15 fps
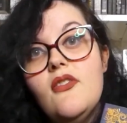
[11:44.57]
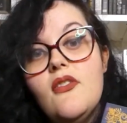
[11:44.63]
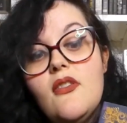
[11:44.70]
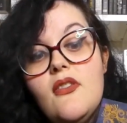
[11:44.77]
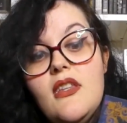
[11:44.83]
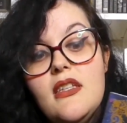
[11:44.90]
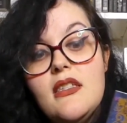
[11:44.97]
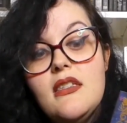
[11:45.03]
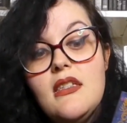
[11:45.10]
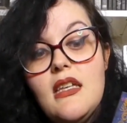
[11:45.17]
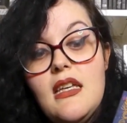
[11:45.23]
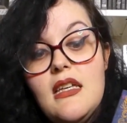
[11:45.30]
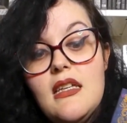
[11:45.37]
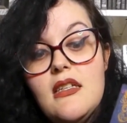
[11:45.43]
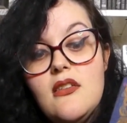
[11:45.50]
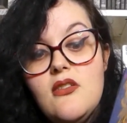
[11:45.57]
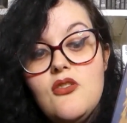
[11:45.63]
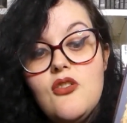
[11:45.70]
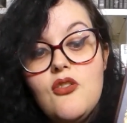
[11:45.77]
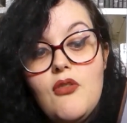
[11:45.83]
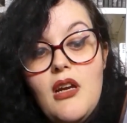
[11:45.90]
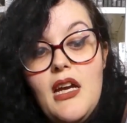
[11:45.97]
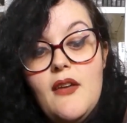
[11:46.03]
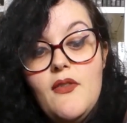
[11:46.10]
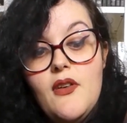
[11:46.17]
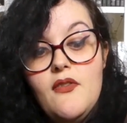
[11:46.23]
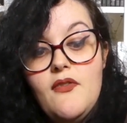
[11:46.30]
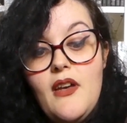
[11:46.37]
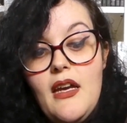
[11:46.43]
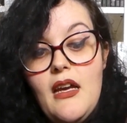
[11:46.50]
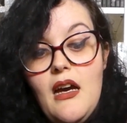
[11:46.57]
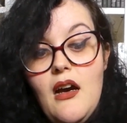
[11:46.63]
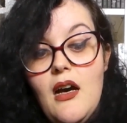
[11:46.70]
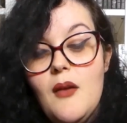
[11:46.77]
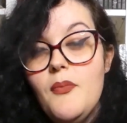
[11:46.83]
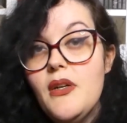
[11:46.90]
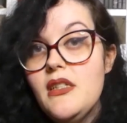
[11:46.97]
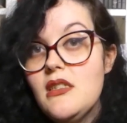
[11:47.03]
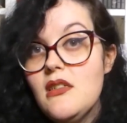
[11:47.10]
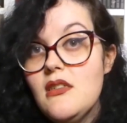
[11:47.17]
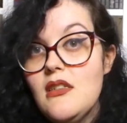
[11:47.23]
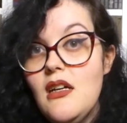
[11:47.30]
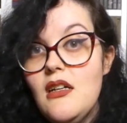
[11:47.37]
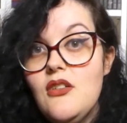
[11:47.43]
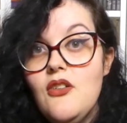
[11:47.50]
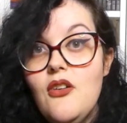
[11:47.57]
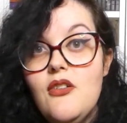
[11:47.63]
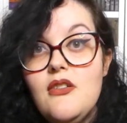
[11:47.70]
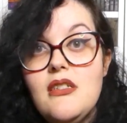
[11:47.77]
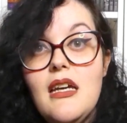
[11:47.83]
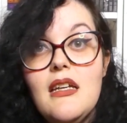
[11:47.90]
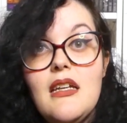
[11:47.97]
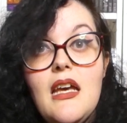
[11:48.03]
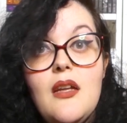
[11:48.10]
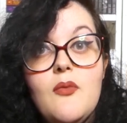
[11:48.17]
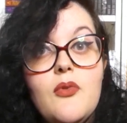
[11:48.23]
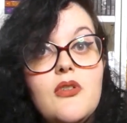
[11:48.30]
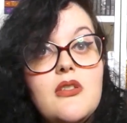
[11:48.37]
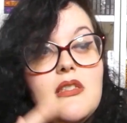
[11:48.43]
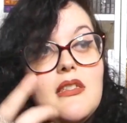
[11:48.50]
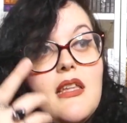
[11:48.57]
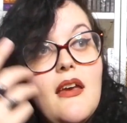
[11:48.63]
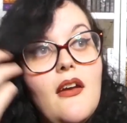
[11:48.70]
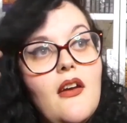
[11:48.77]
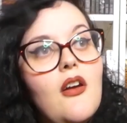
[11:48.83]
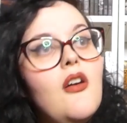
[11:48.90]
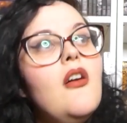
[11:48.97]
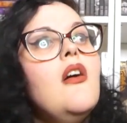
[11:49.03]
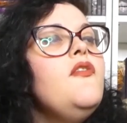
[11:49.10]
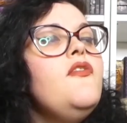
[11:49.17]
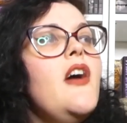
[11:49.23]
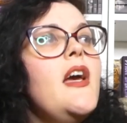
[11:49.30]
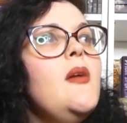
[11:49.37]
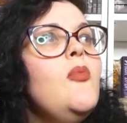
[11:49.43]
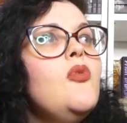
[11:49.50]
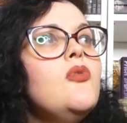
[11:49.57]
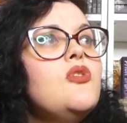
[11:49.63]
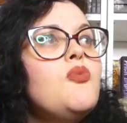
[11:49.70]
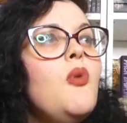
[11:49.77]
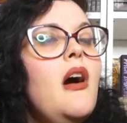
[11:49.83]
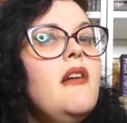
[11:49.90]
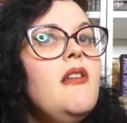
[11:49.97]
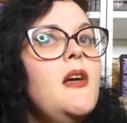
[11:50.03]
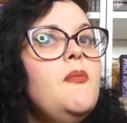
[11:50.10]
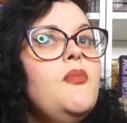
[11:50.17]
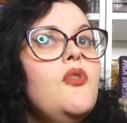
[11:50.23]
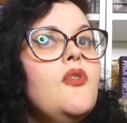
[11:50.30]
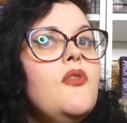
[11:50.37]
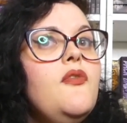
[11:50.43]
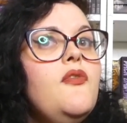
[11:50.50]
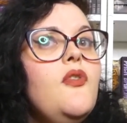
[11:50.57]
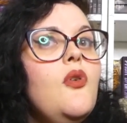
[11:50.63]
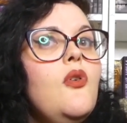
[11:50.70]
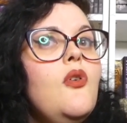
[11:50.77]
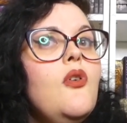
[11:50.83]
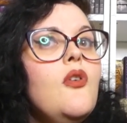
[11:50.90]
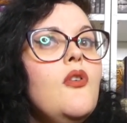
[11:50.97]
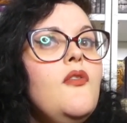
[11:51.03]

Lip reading: this is To Crave a Fey Heart by Tessania Odette and was their Fabled Twilight book for